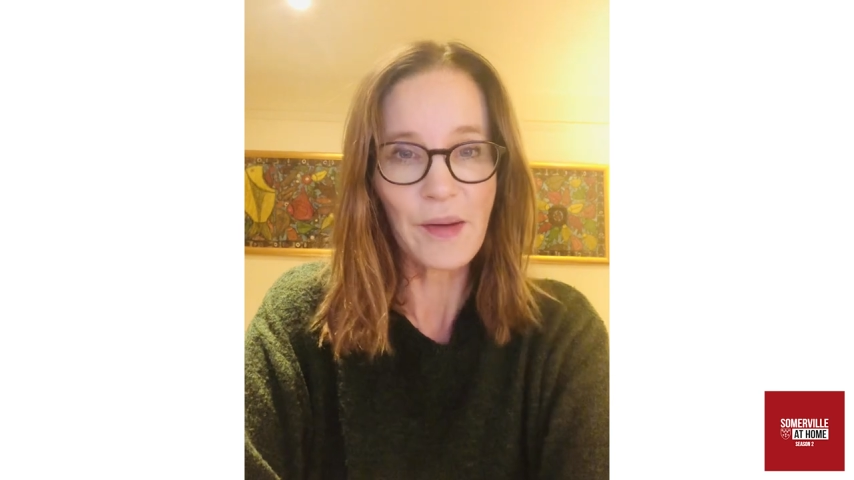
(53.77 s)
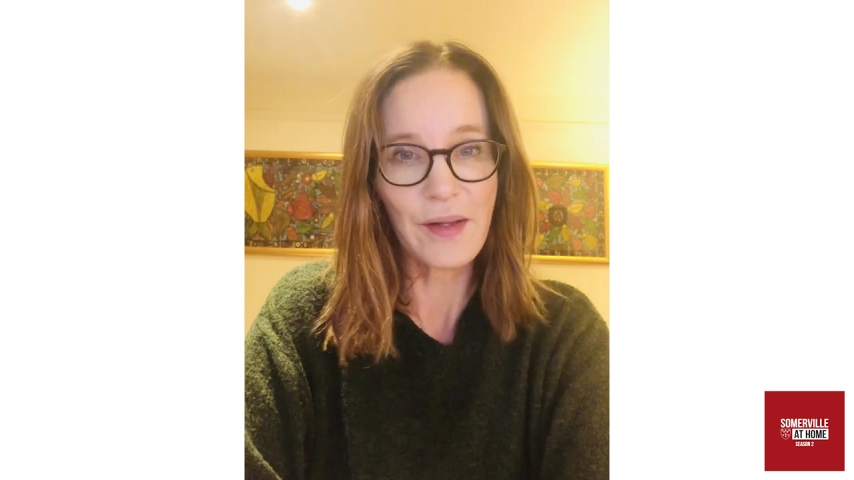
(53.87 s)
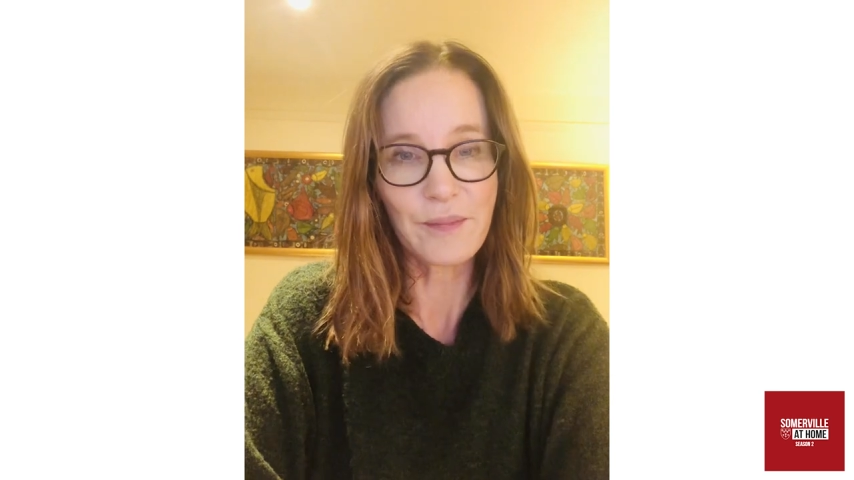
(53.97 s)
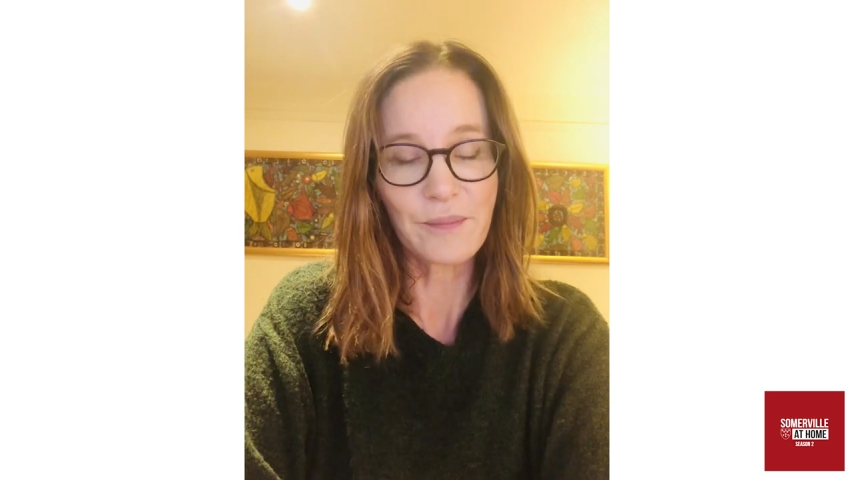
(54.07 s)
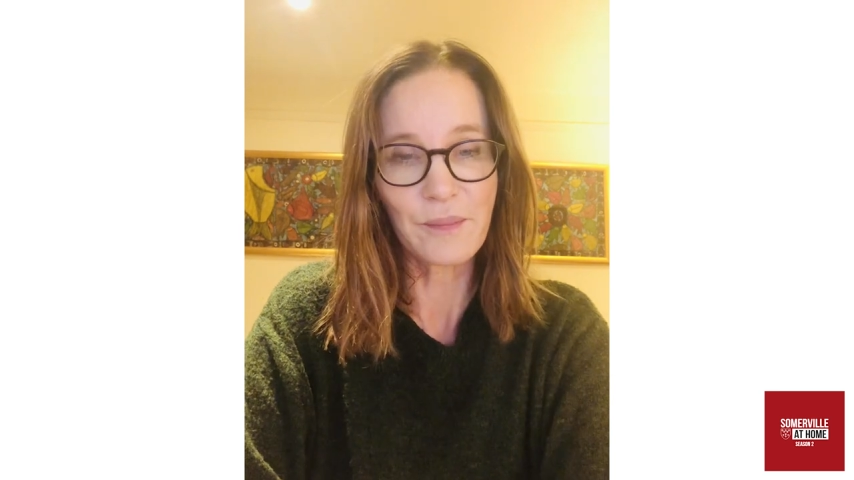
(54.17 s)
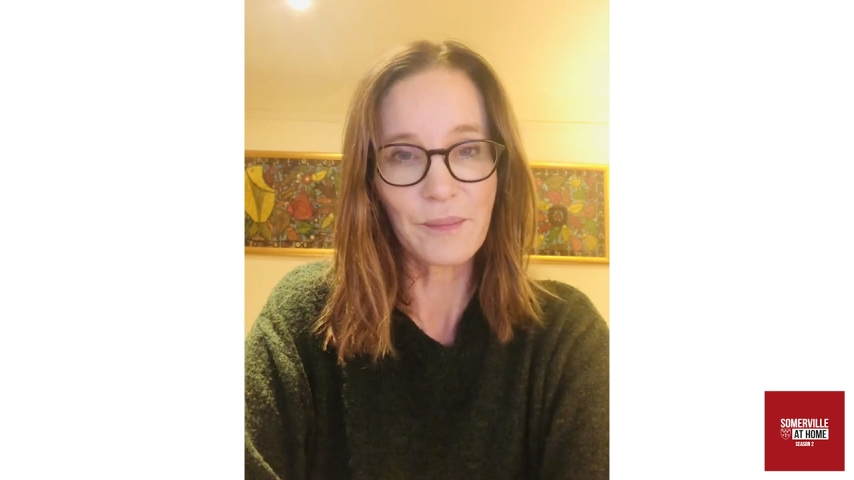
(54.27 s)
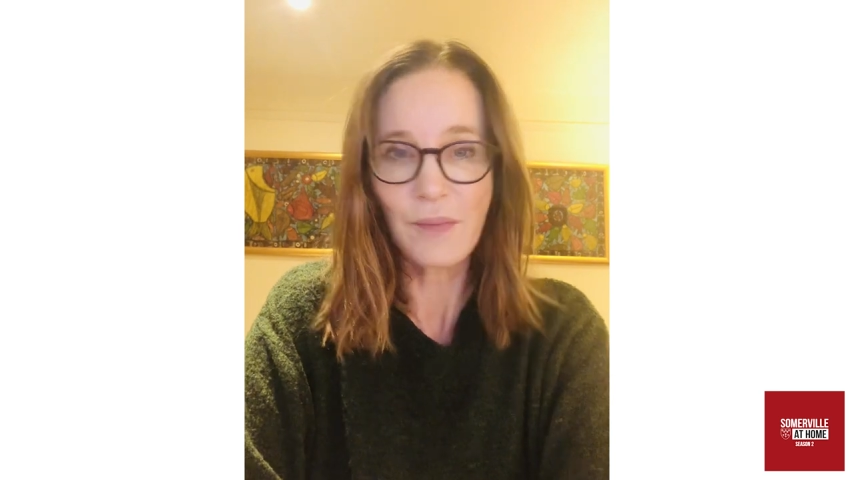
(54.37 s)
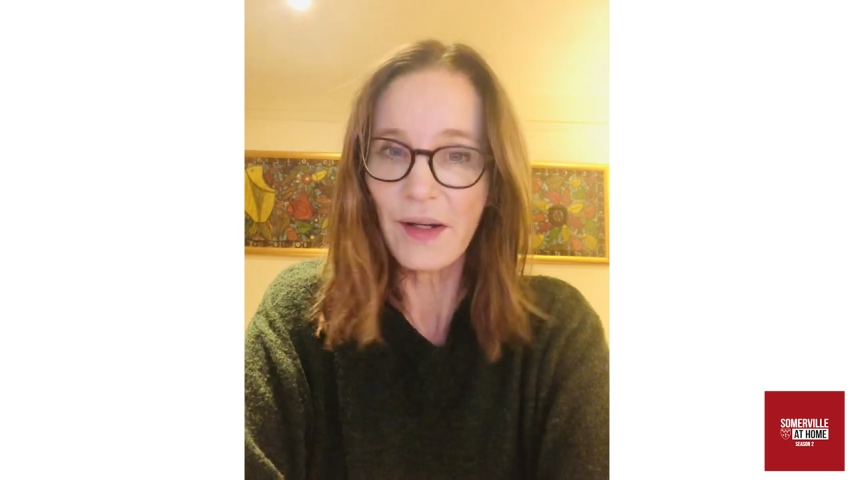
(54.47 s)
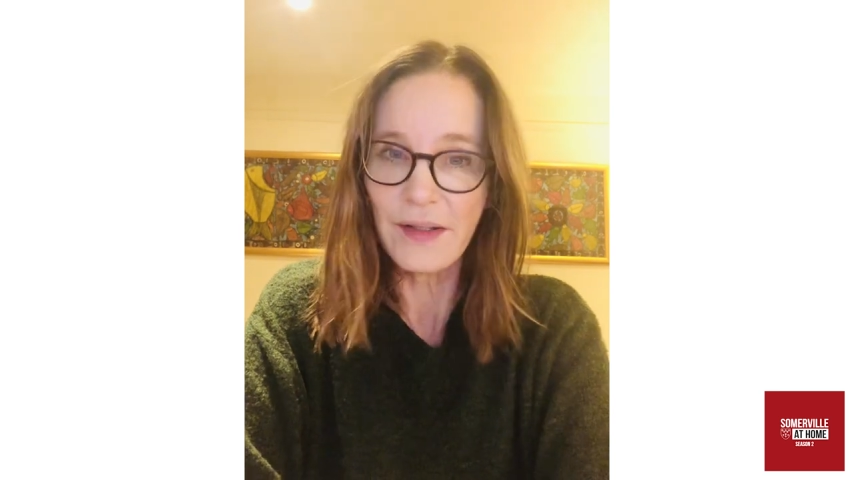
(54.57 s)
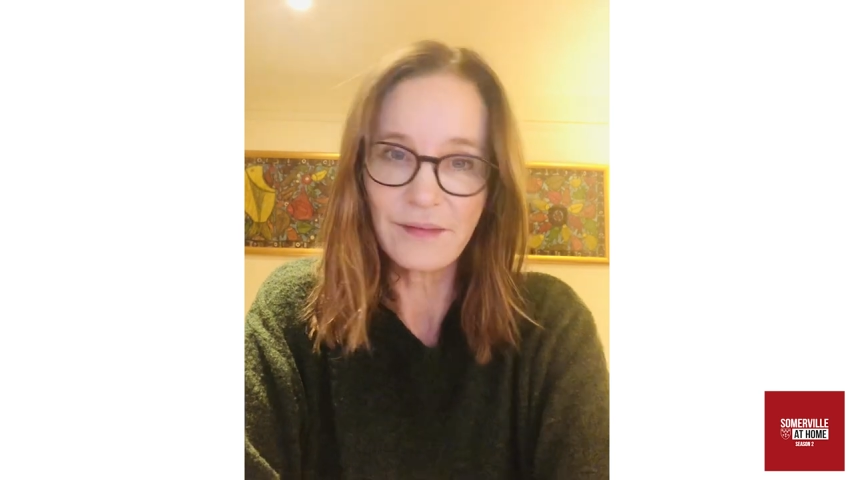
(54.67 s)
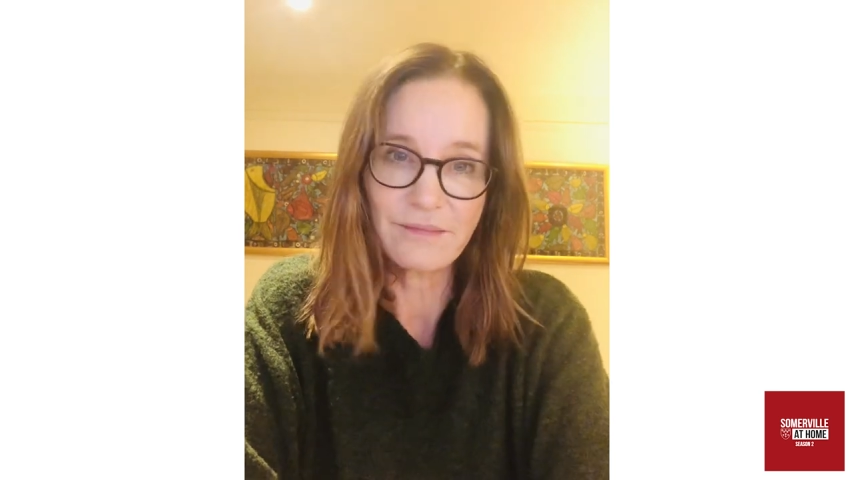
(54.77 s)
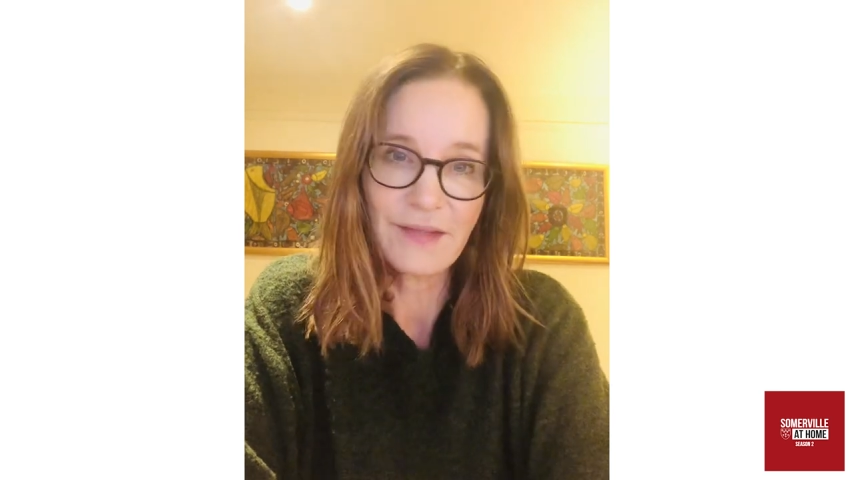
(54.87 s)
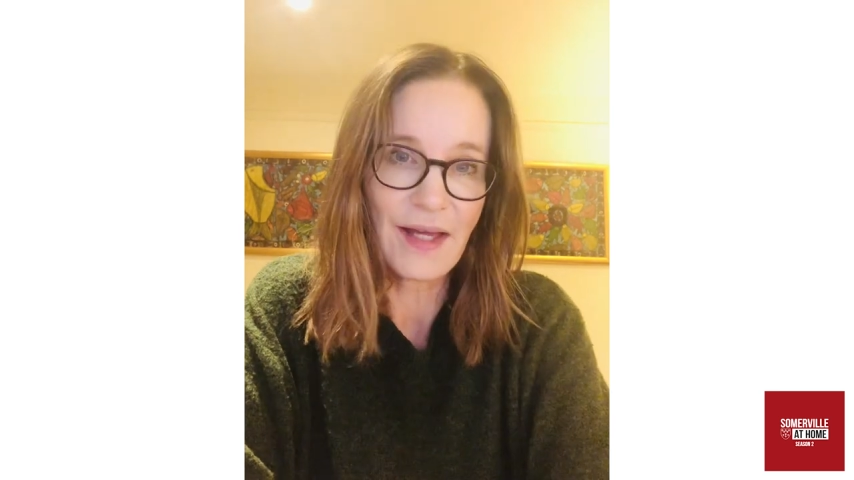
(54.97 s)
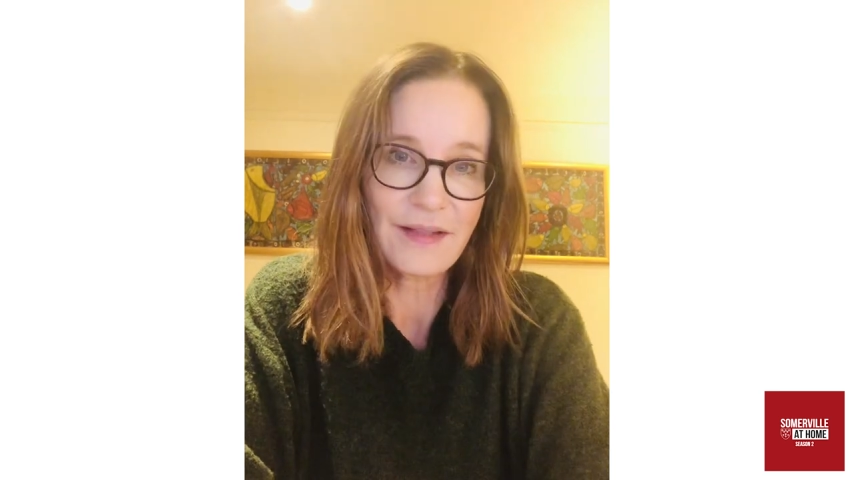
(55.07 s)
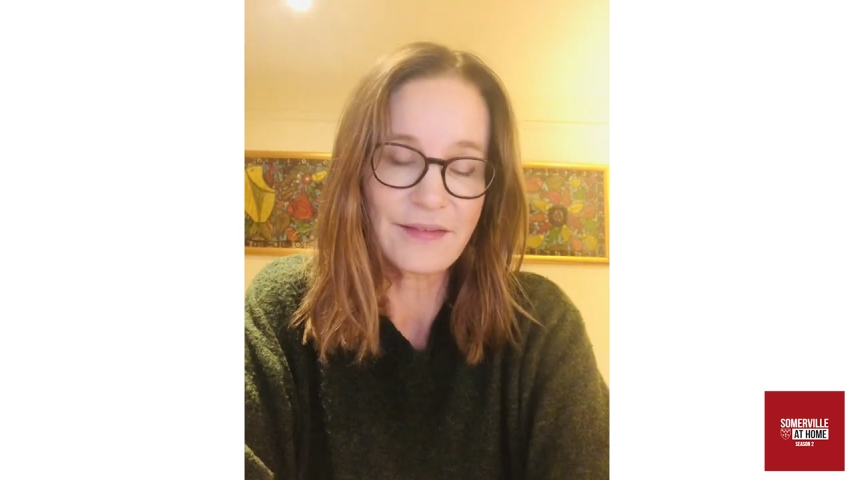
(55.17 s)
in my case,